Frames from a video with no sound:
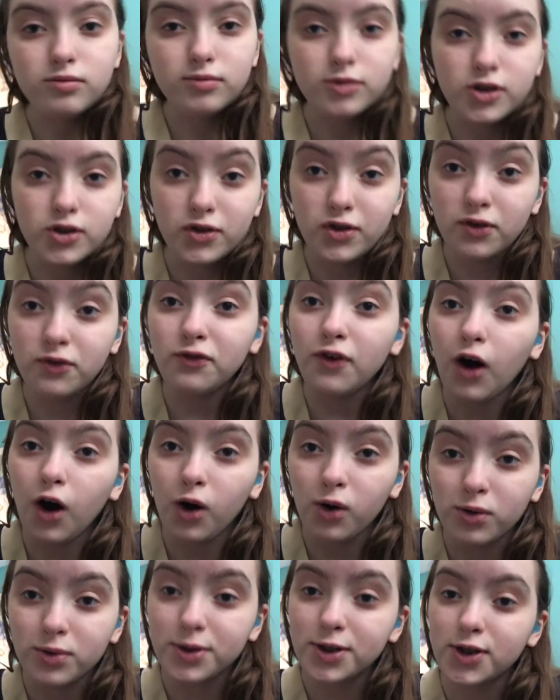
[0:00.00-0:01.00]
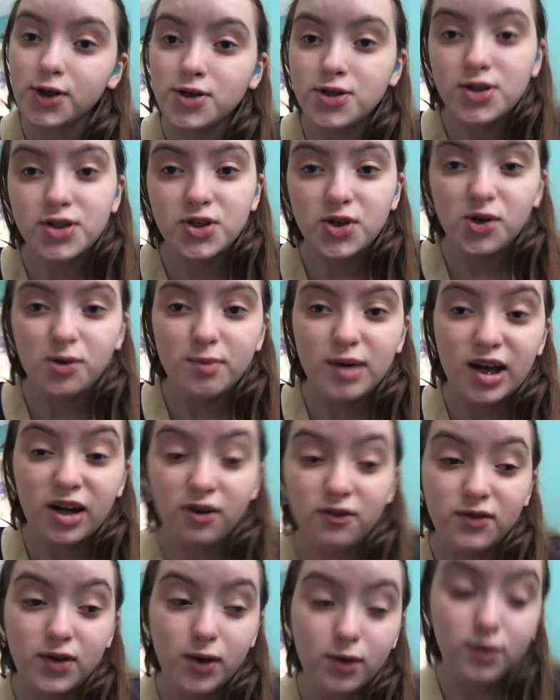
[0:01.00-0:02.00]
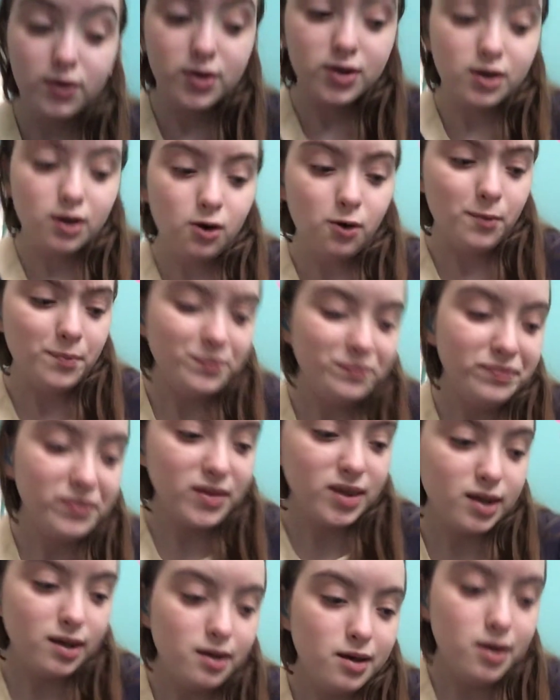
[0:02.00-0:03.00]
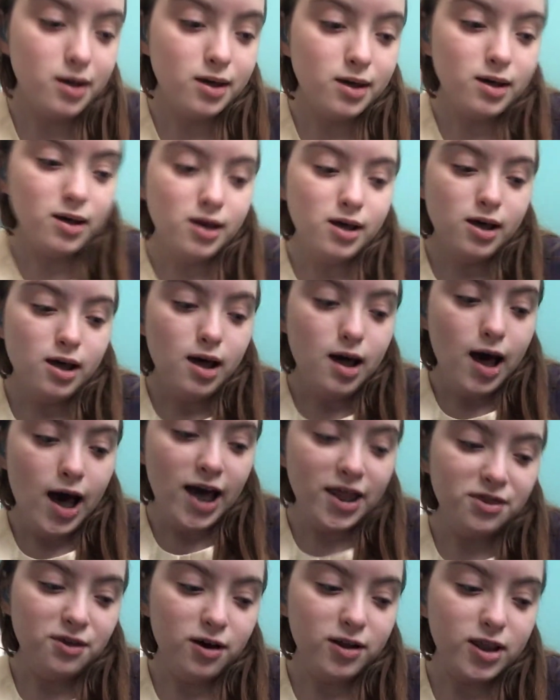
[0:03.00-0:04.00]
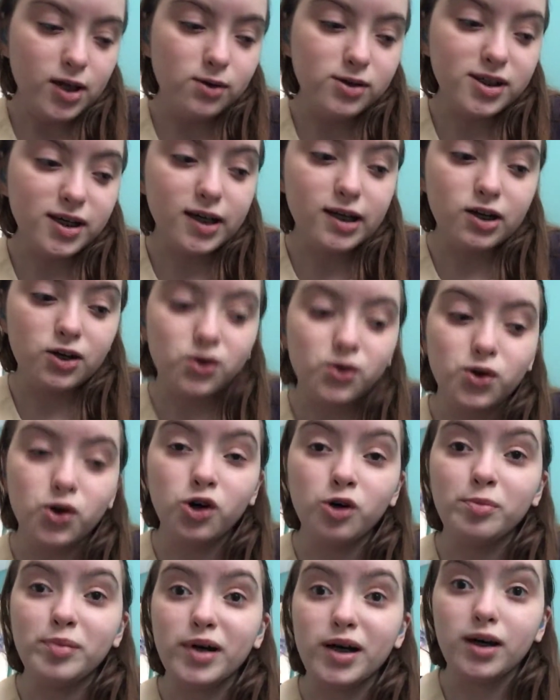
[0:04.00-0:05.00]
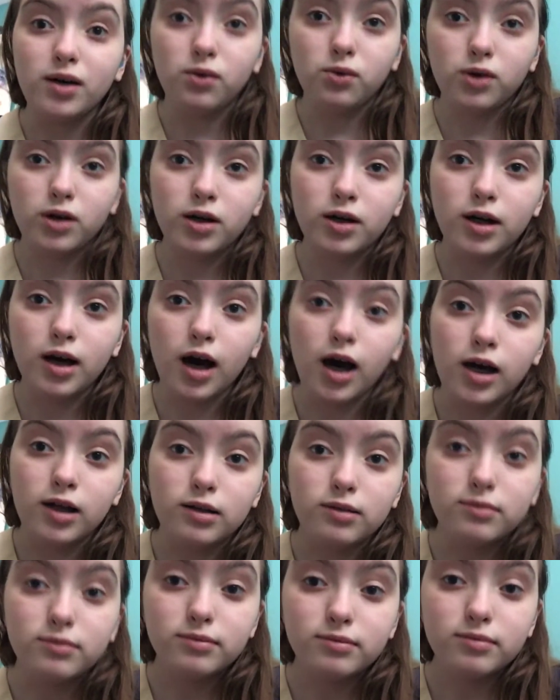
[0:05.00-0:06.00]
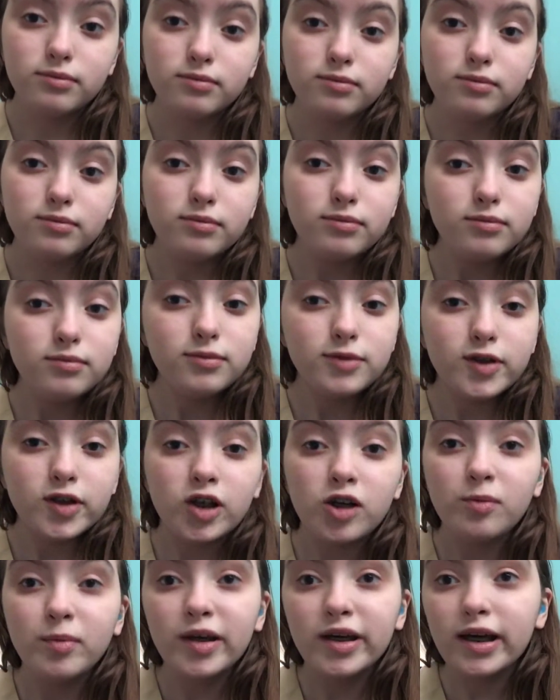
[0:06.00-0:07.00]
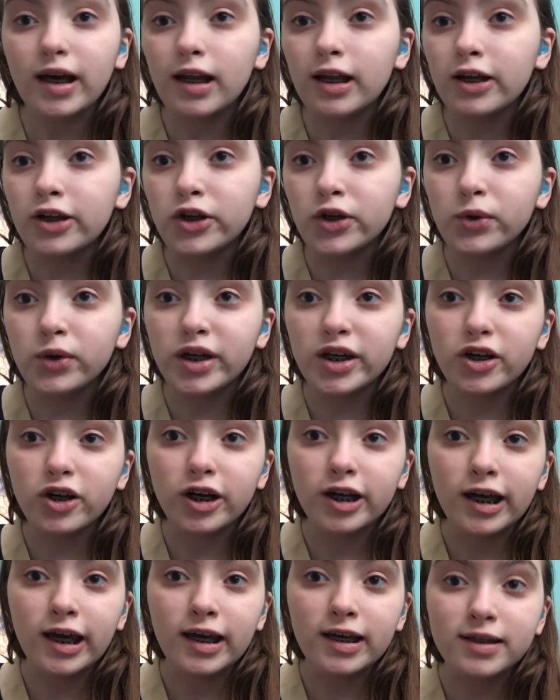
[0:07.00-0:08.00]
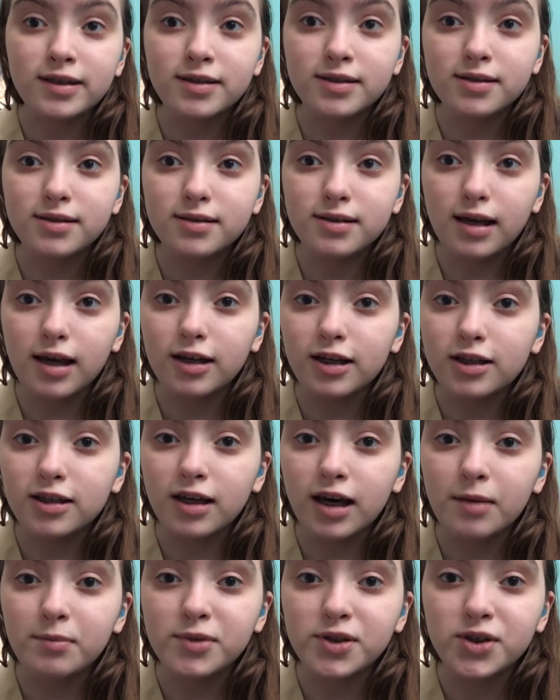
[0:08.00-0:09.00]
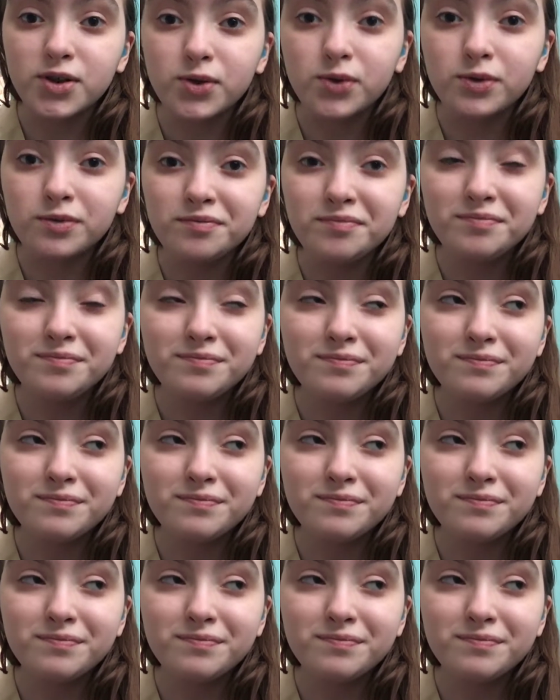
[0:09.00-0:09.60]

Yeah, your phone turns into a microphone. So I thought that was kind of cool, but we're not going to be getting new hearing aids anytime soon.